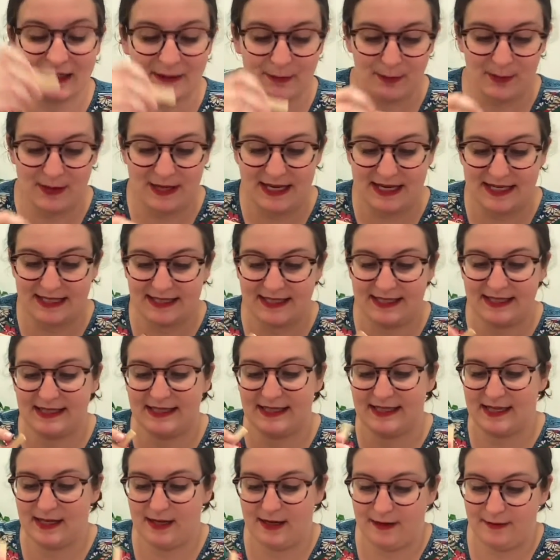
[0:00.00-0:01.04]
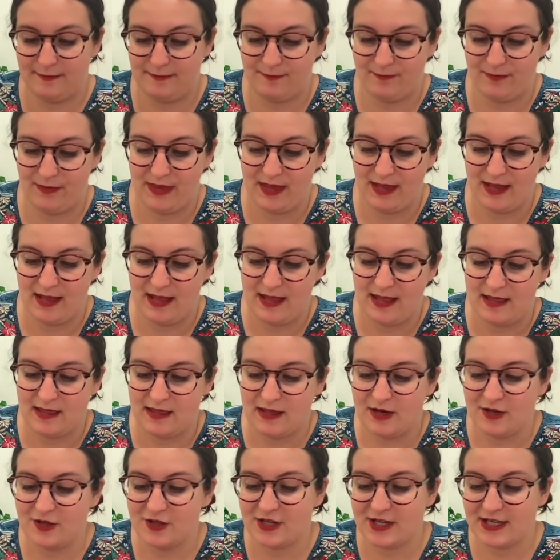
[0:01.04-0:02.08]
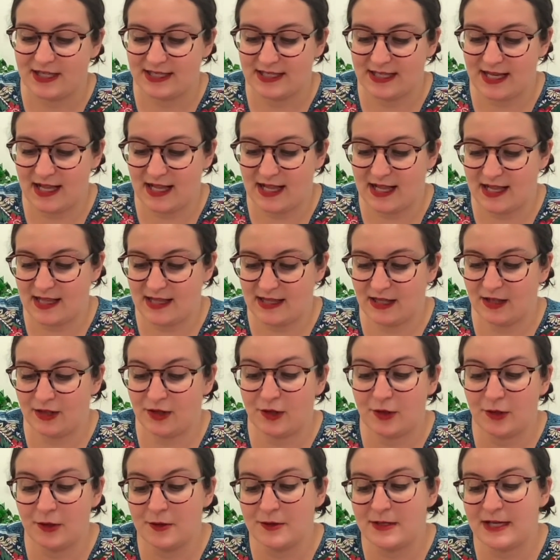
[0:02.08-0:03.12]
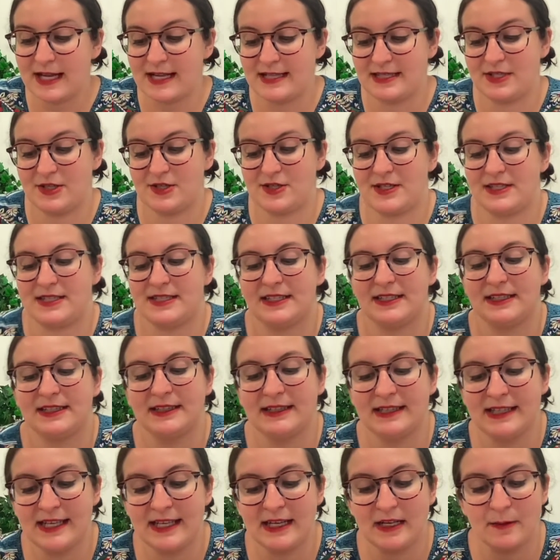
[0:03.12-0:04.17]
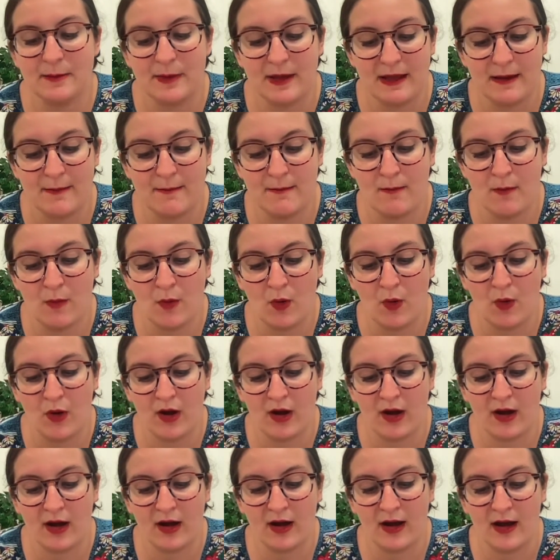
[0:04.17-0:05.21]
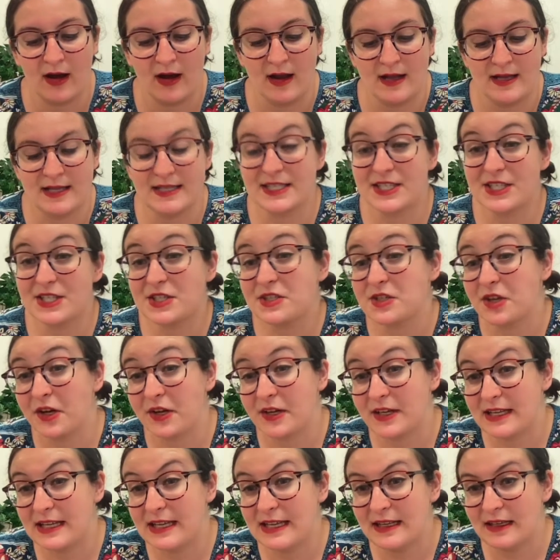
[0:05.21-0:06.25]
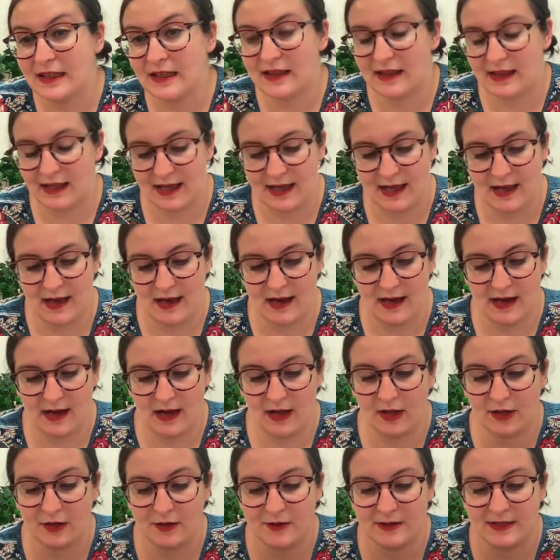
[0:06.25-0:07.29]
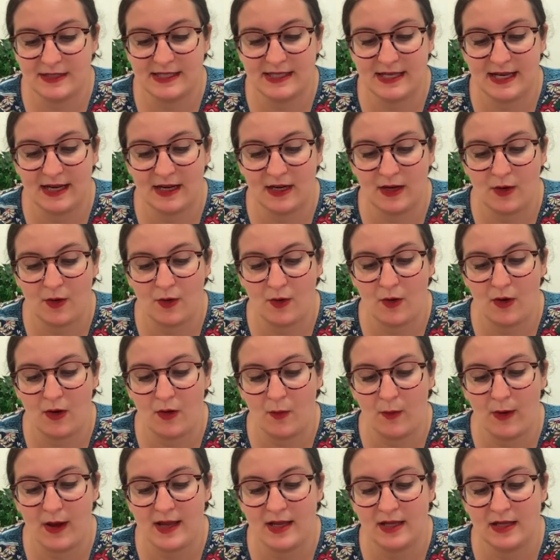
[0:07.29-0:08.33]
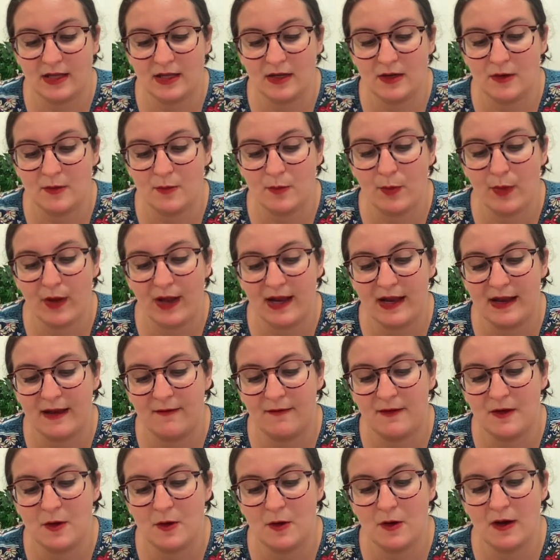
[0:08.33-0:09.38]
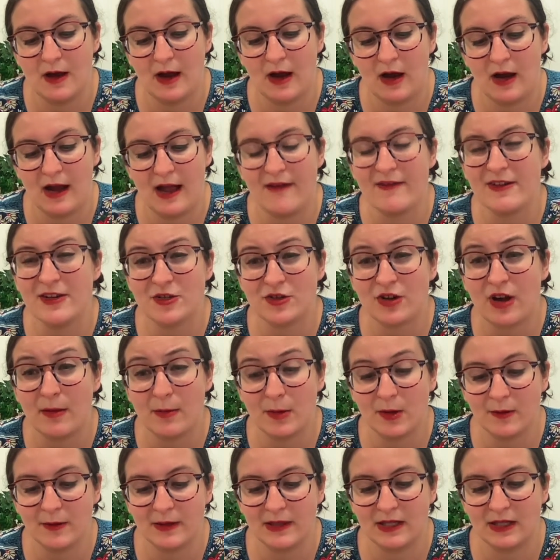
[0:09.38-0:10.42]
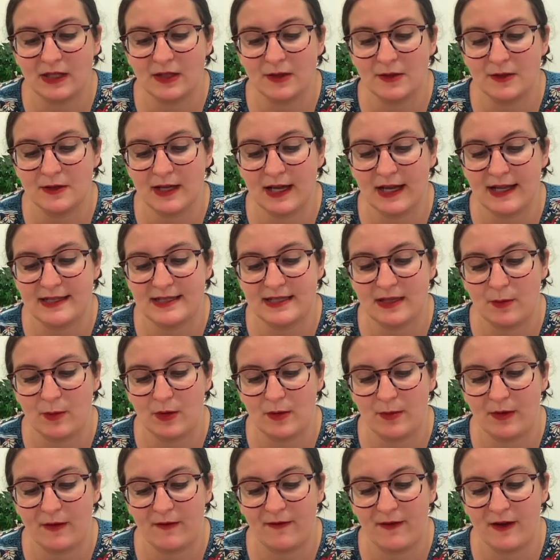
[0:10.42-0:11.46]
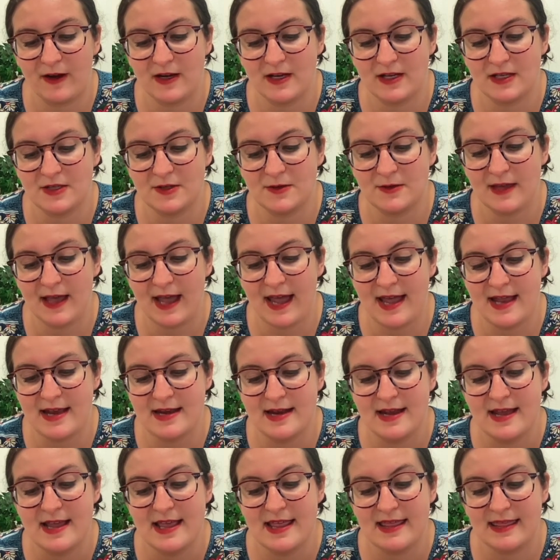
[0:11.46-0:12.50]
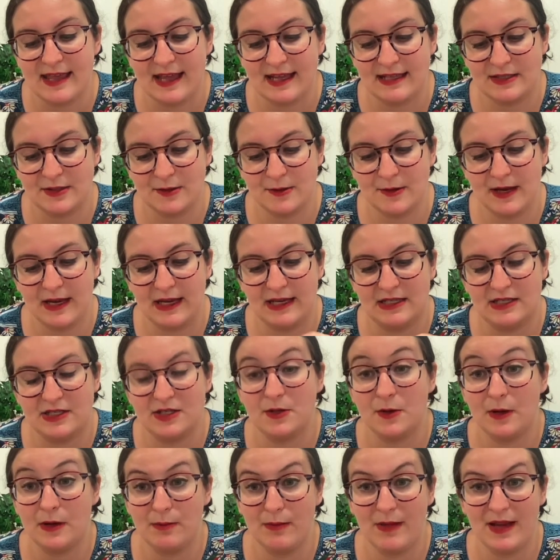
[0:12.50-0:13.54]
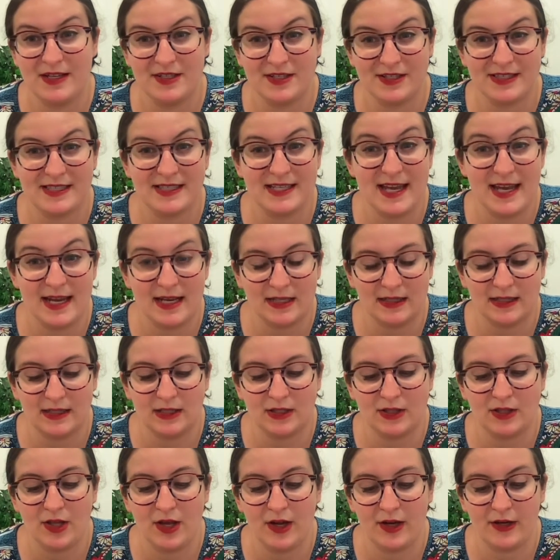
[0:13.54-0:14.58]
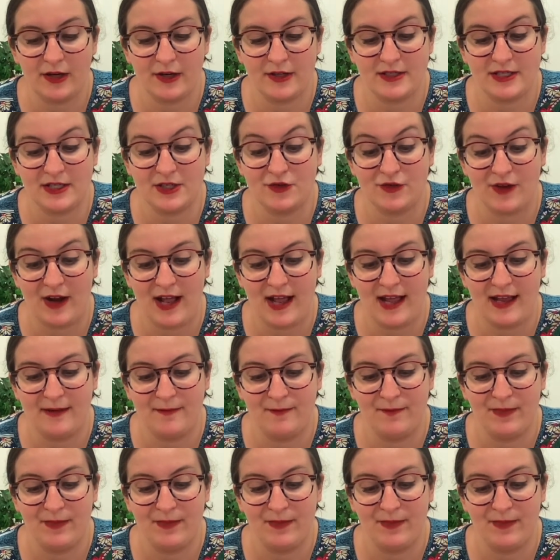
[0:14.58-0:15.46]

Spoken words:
pieces here. The glue dots are just a little bit more sturdy than a glue stick or white glue, but if you are having trouble with the glue dots and would prefer to do that, that's okay too. It might just take a little longer to dry.